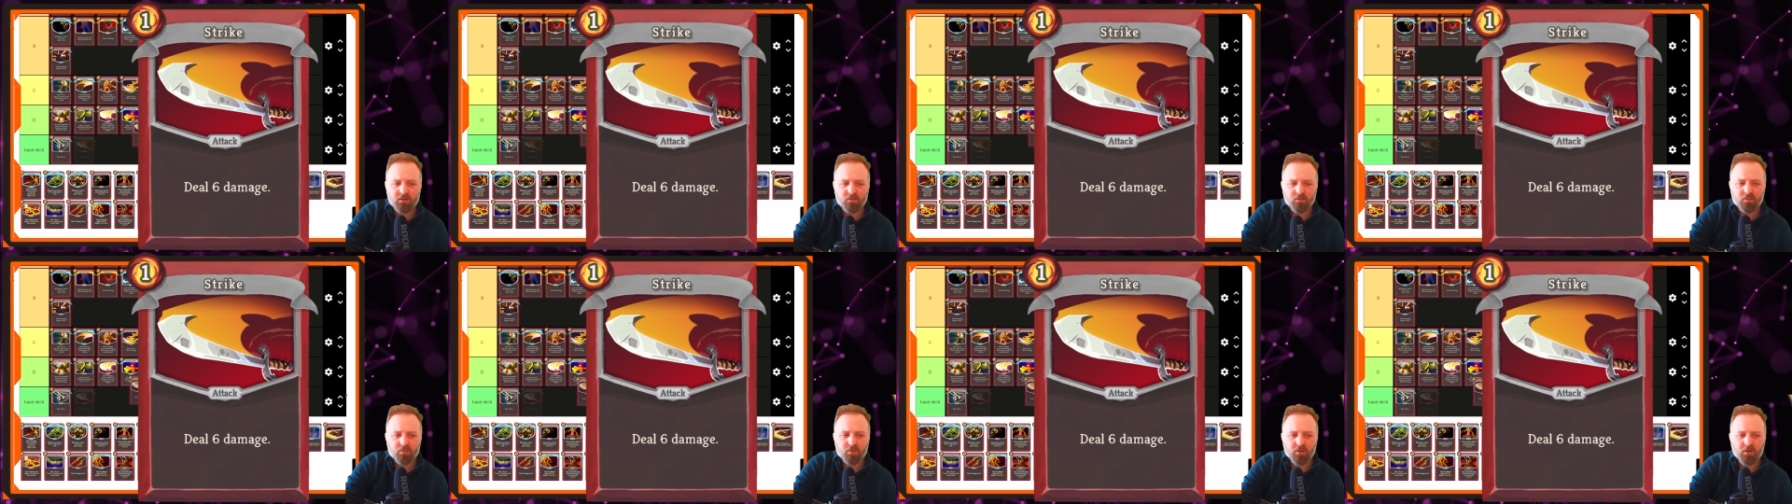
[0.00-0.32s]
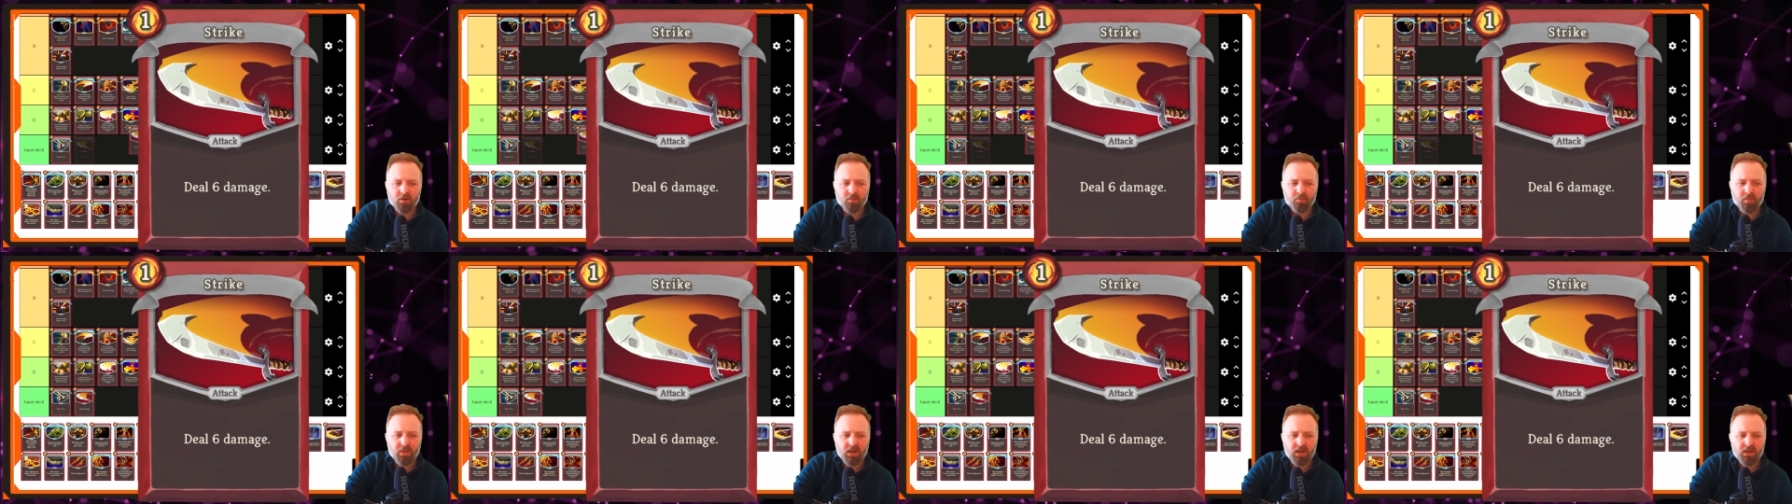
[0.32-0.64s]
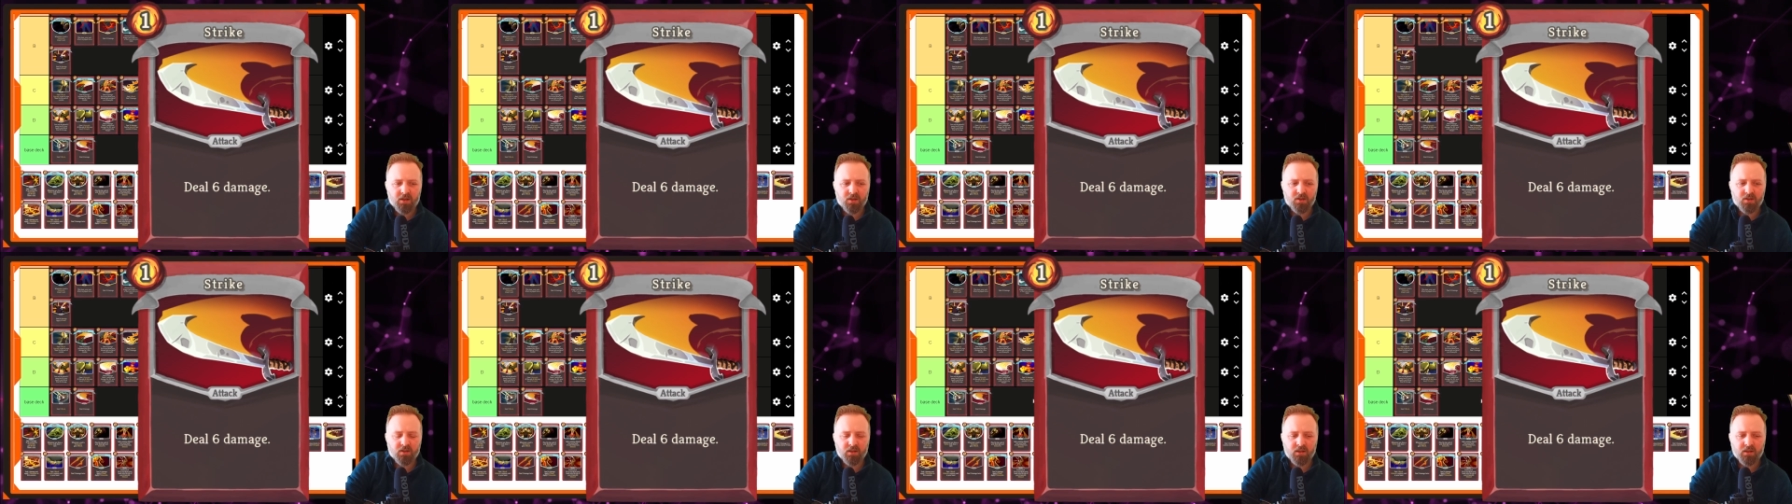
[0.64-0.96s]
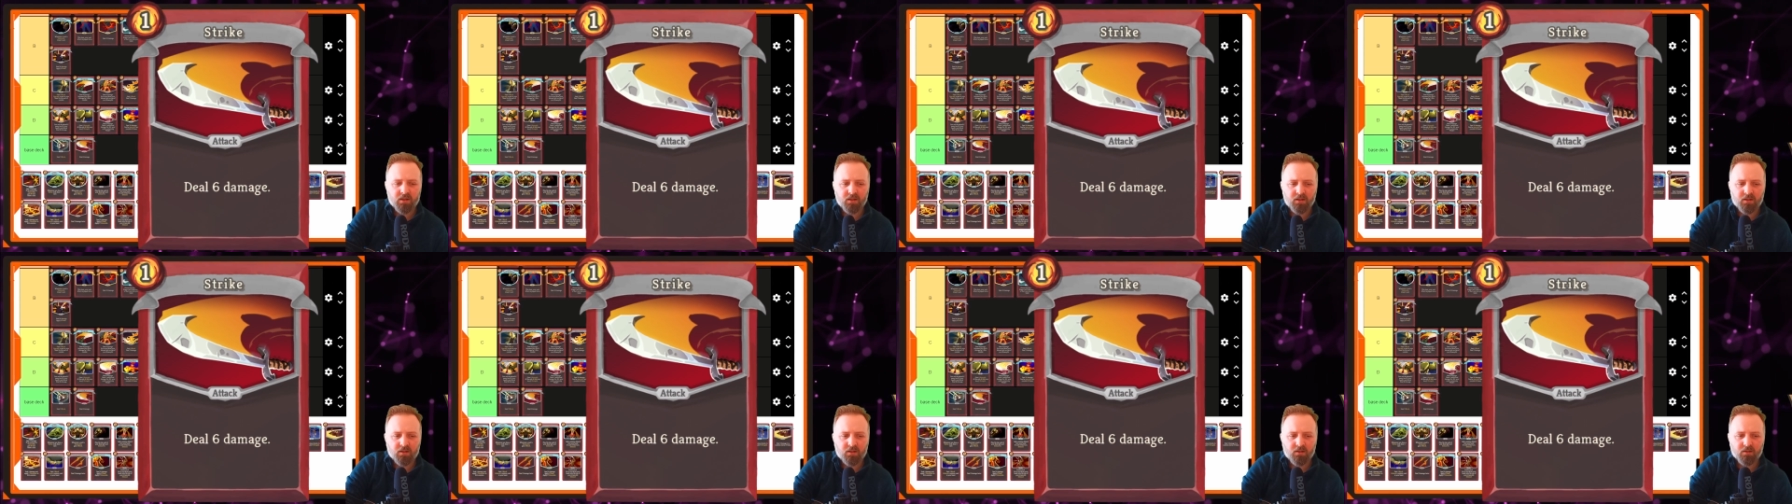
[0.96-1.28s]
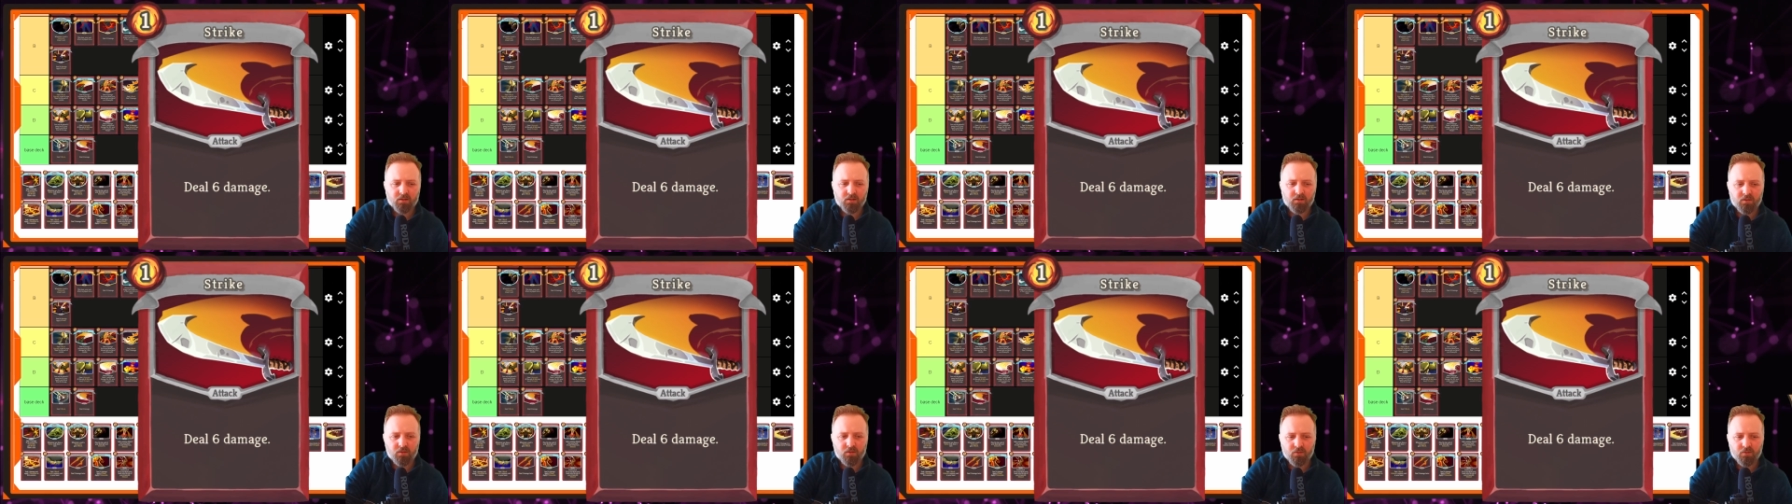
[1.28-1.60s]
we'll put in base deck,
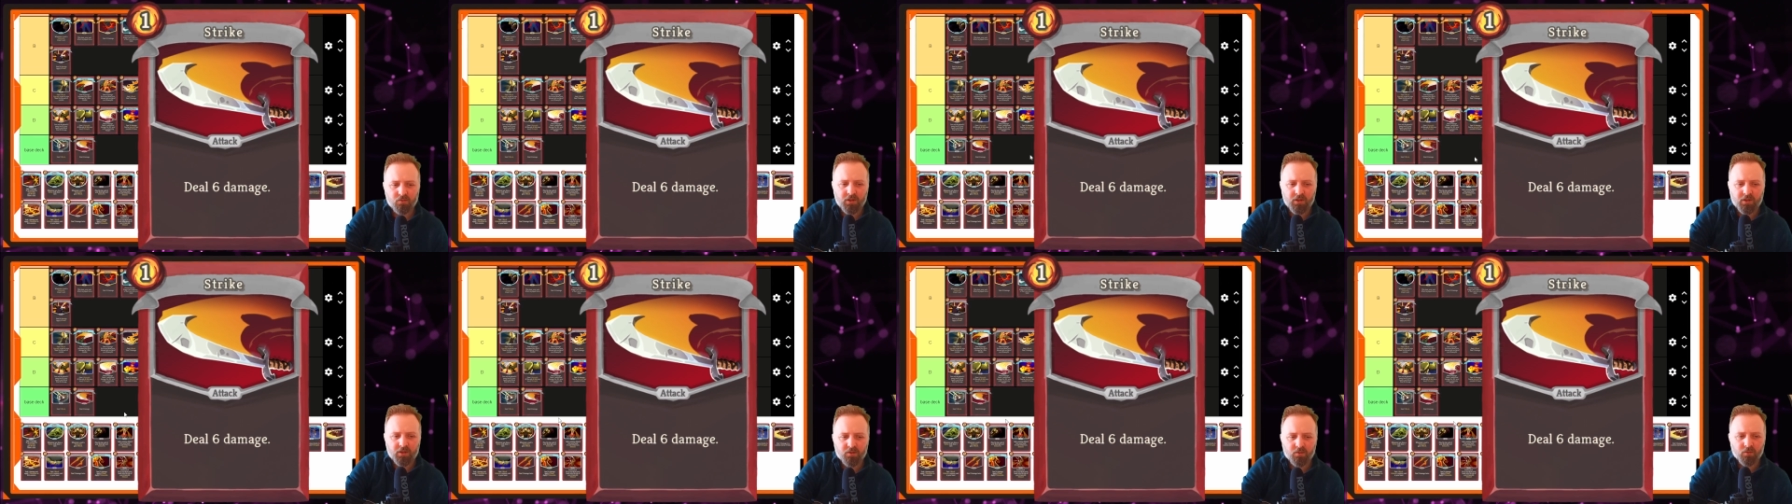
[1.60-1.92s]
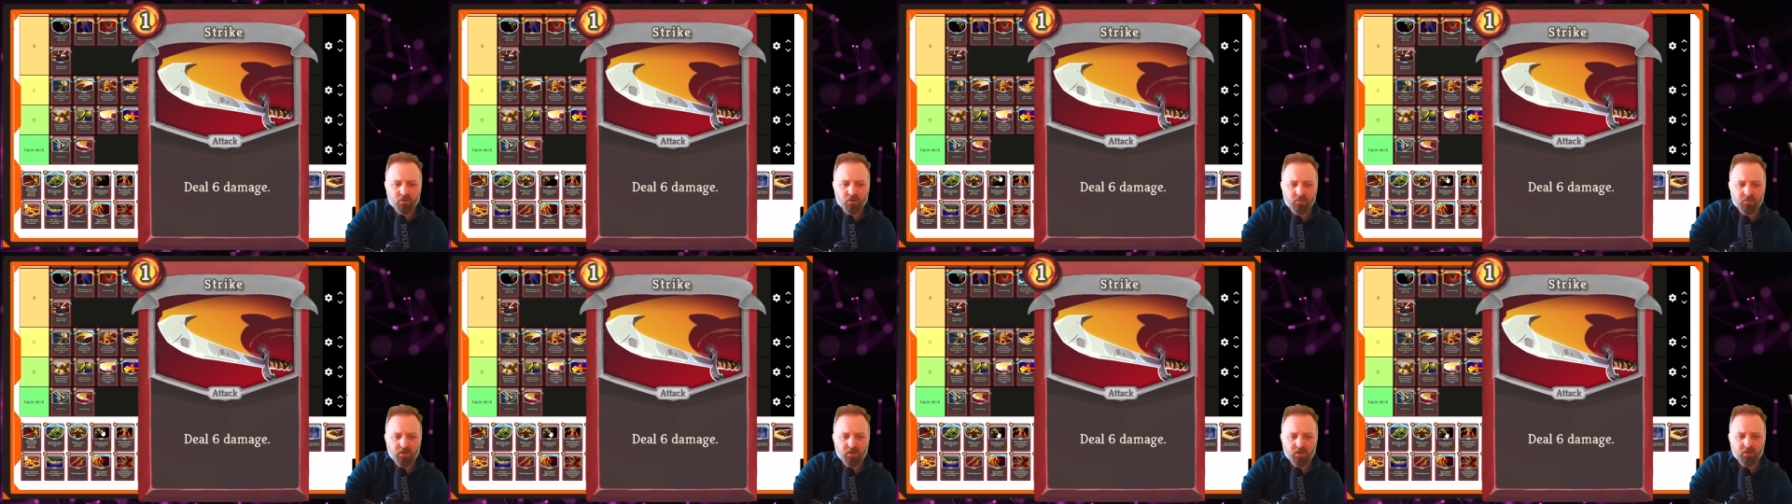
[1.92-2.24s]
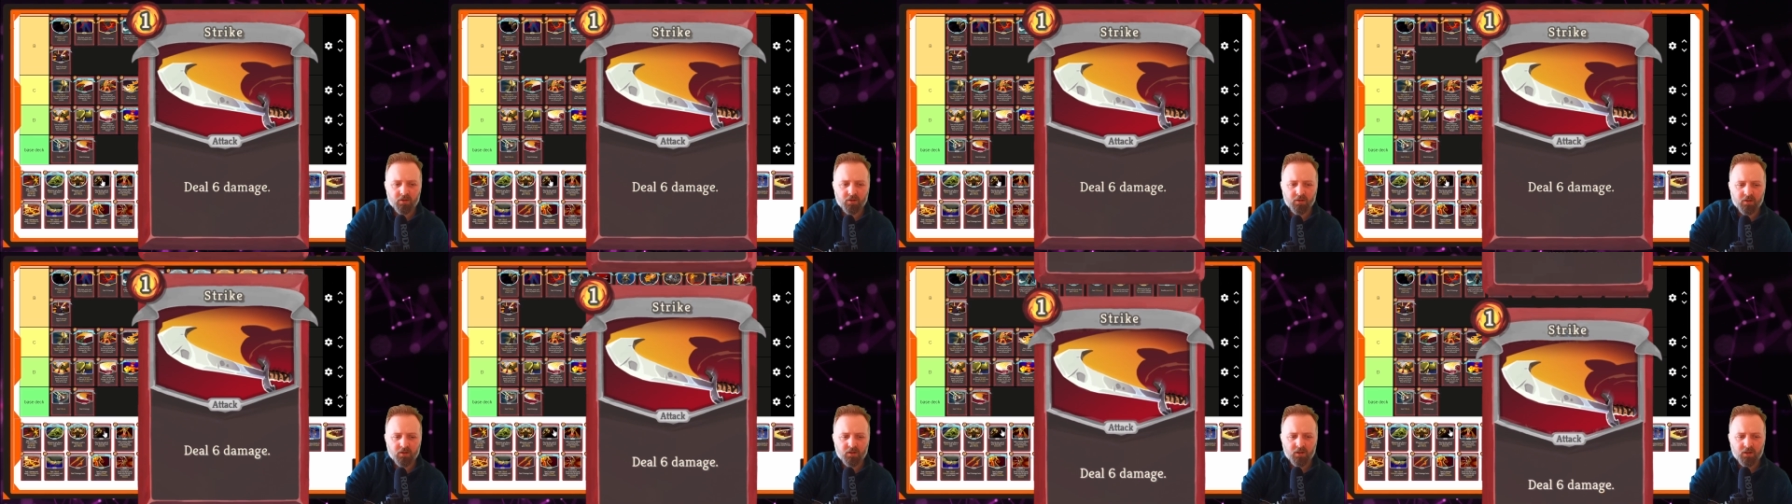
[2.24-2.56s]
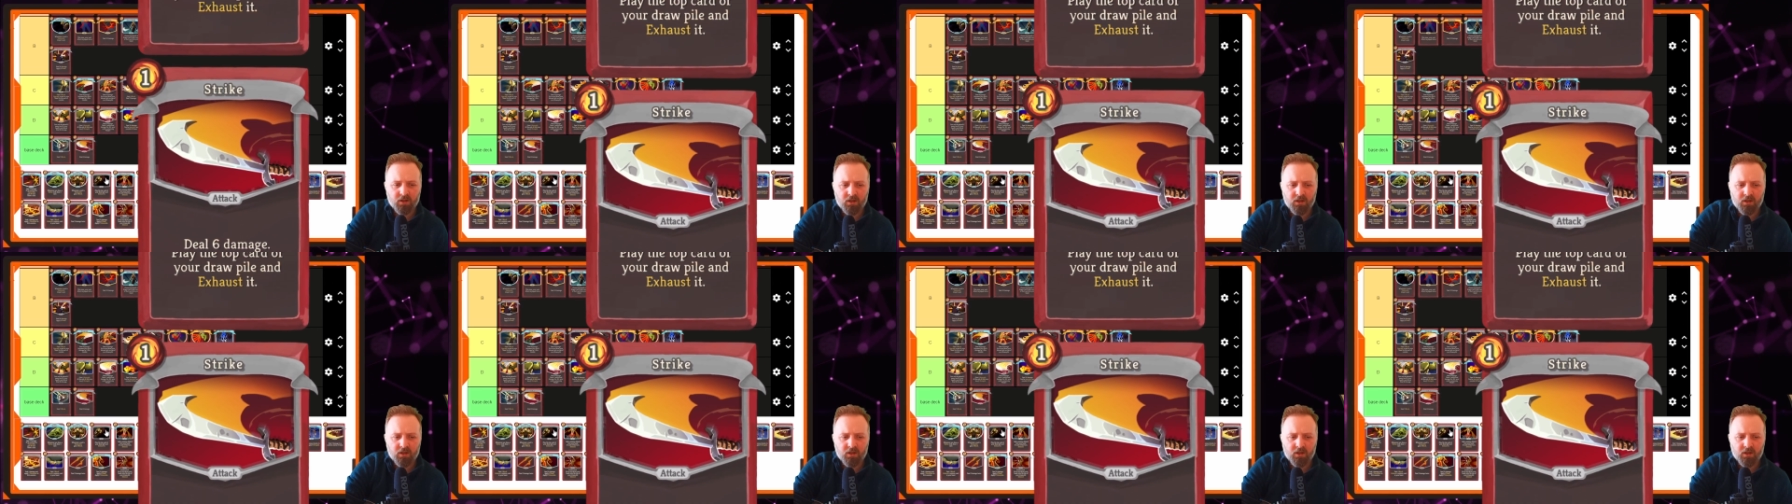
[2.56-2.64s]
no need to worry about it.